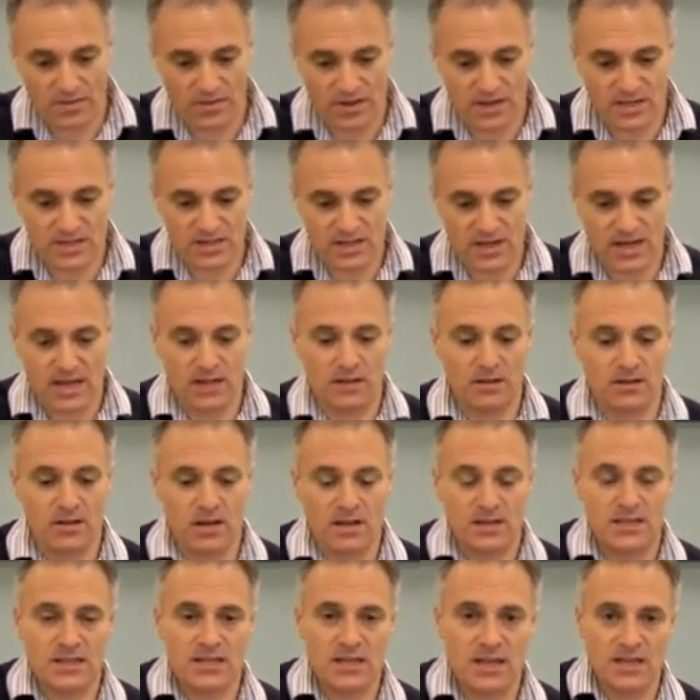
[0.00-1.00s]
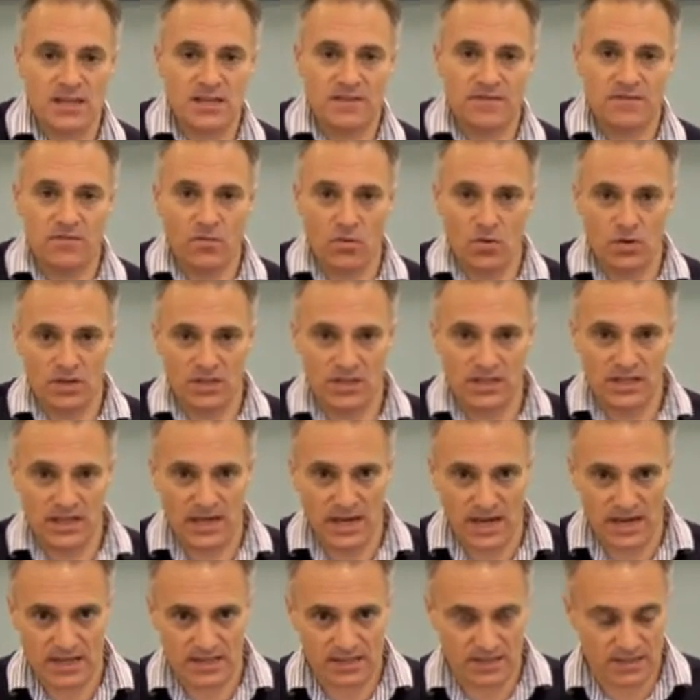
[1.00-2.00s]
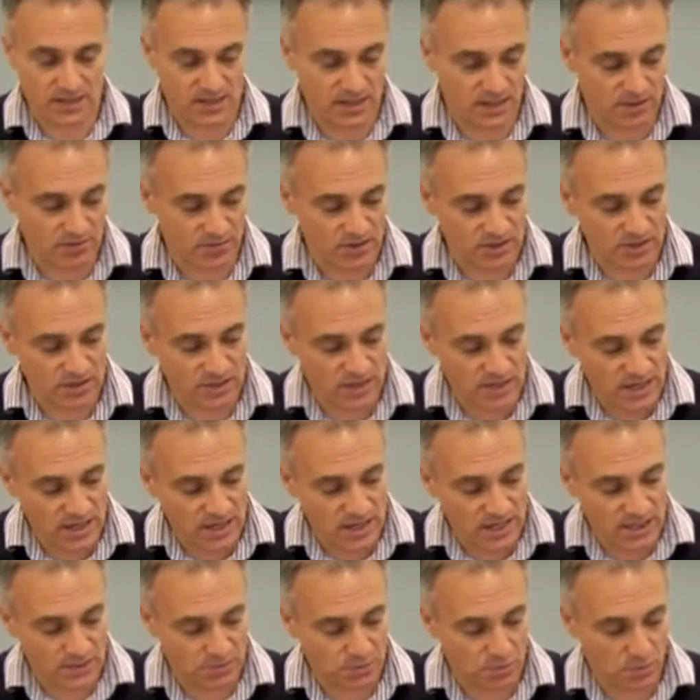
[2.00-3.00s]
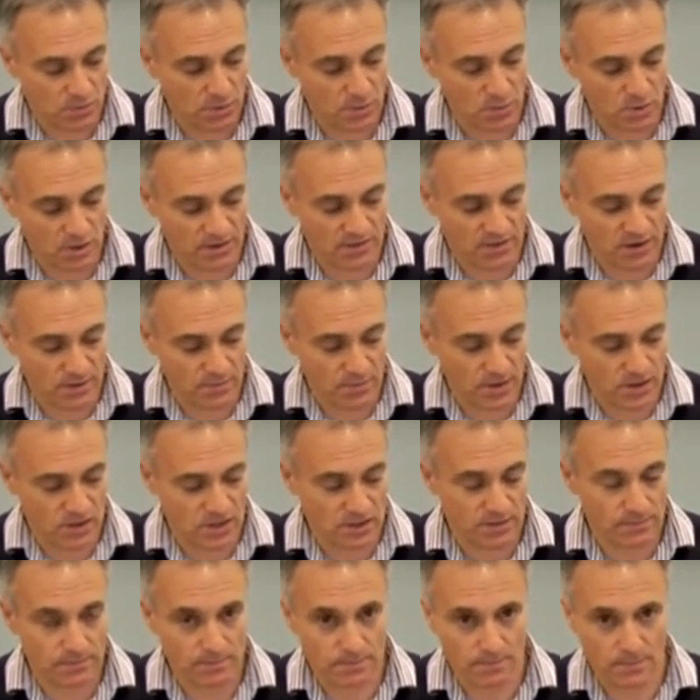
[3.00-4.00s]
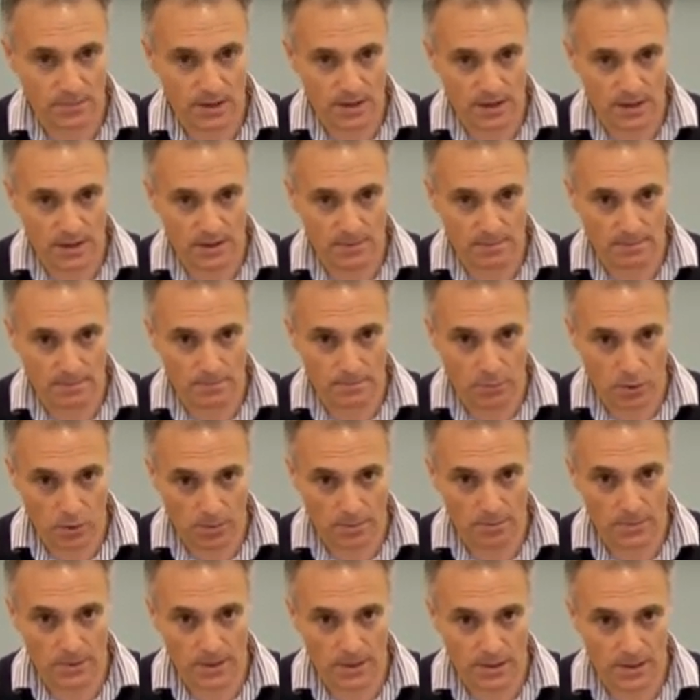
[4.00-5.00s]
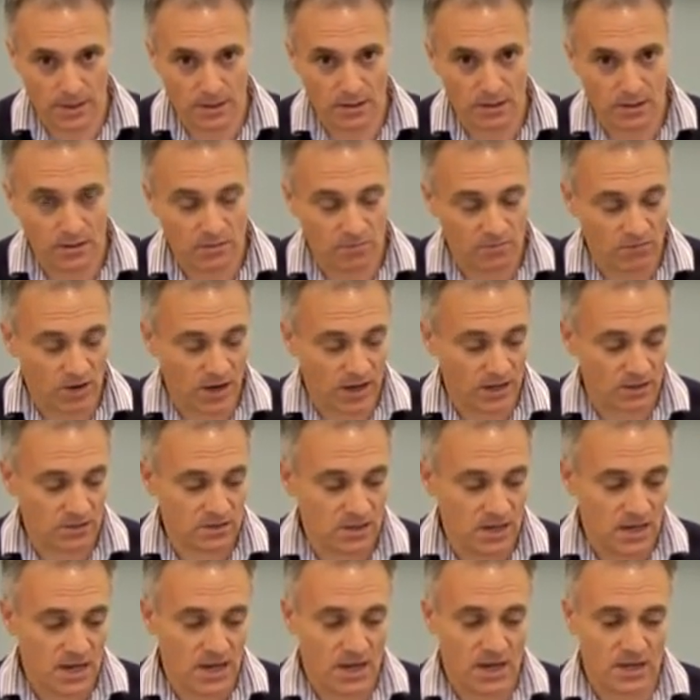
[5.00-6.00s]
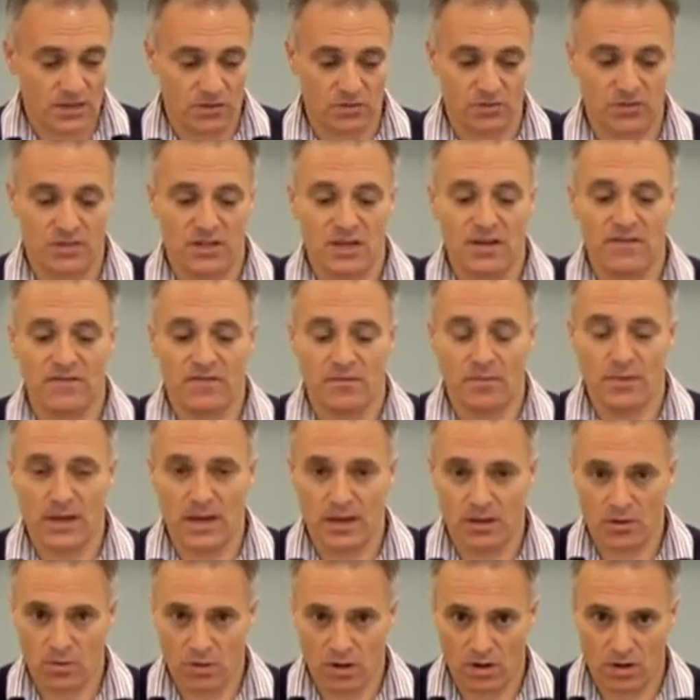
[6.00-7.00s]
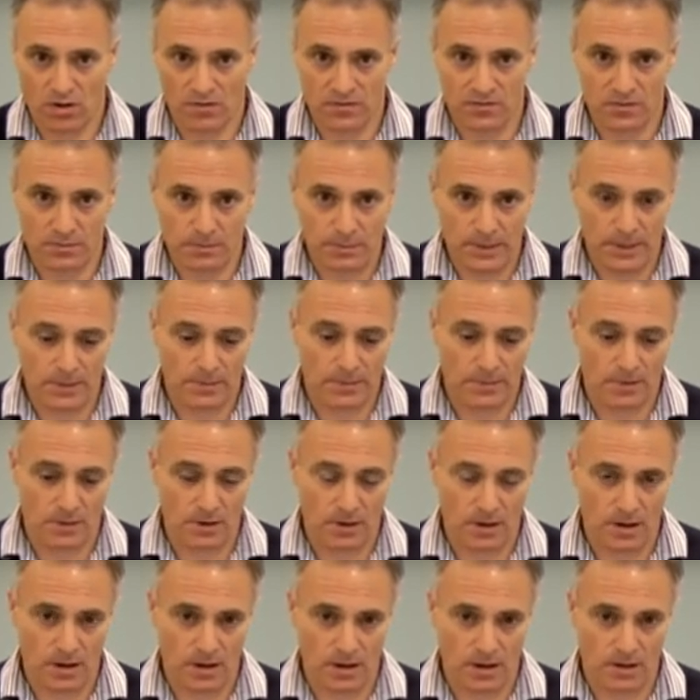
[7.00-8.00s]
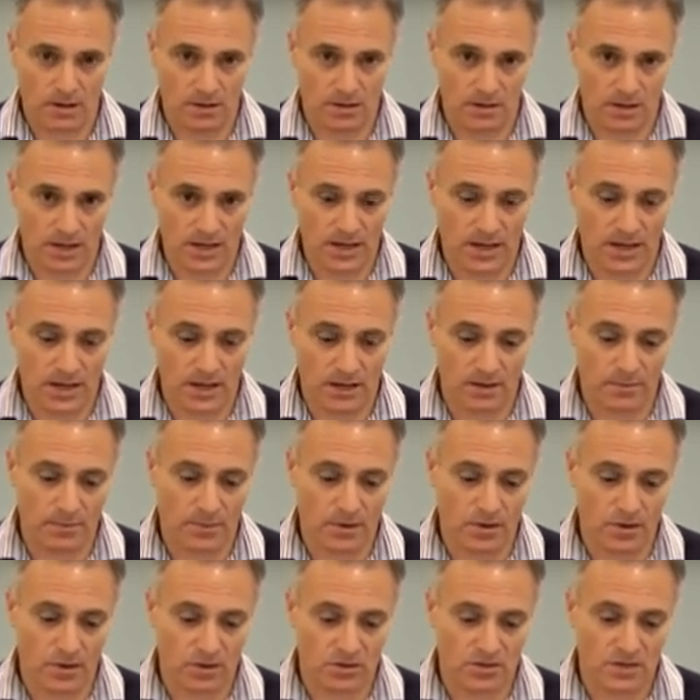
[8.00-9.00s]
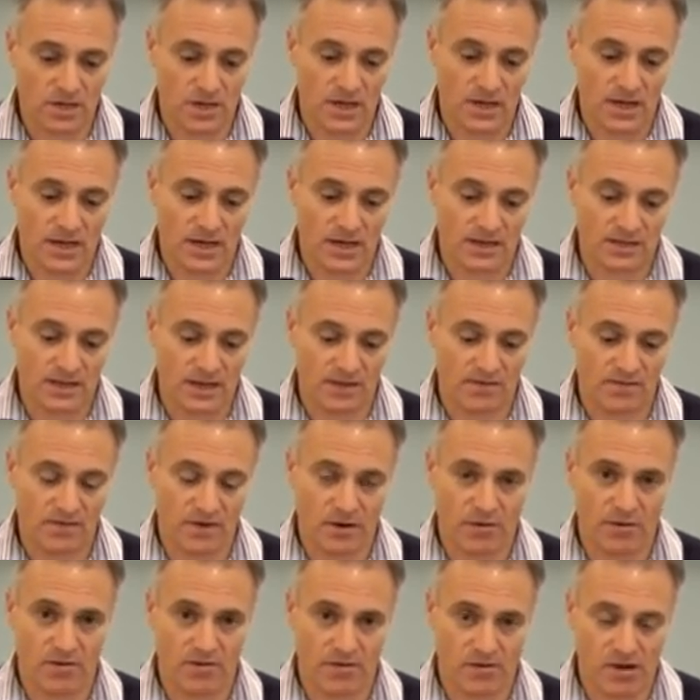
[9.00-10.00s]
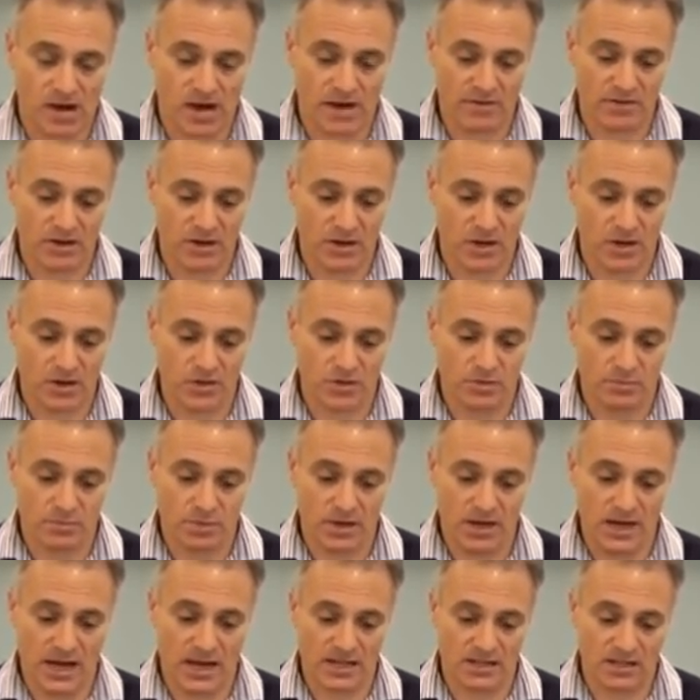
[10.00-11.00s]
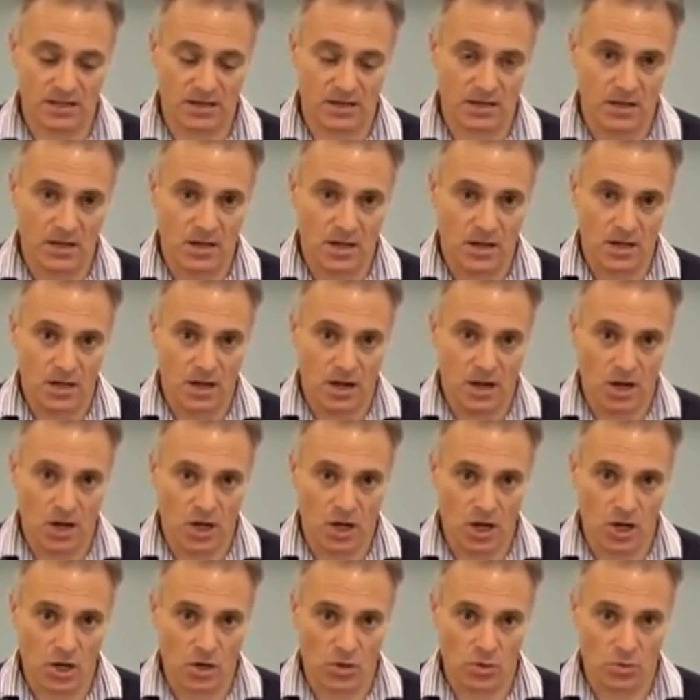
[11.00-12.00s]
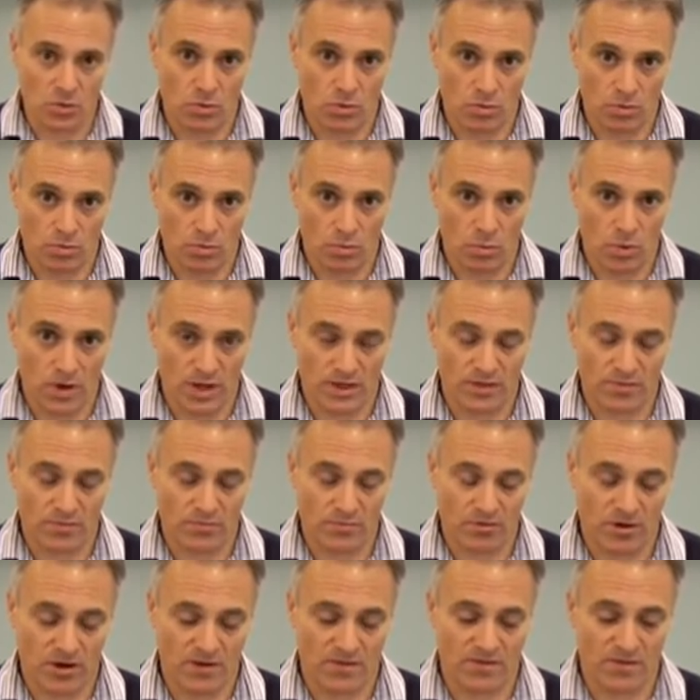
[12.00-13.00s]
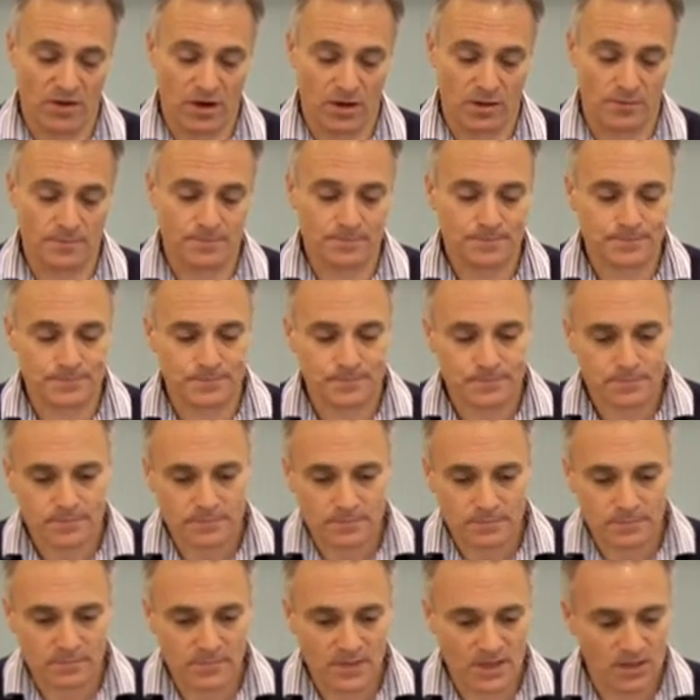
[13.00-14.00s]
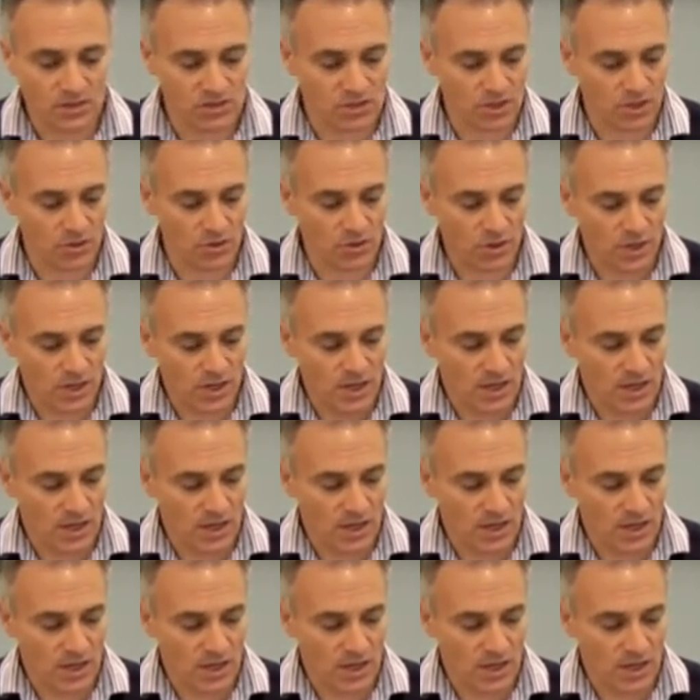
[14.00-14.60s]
this L1984 DS series is probably one of our most popular rails, and you'll see from there quite often people are liking it because it can take very, very heavy loads, but it has a low width profile. So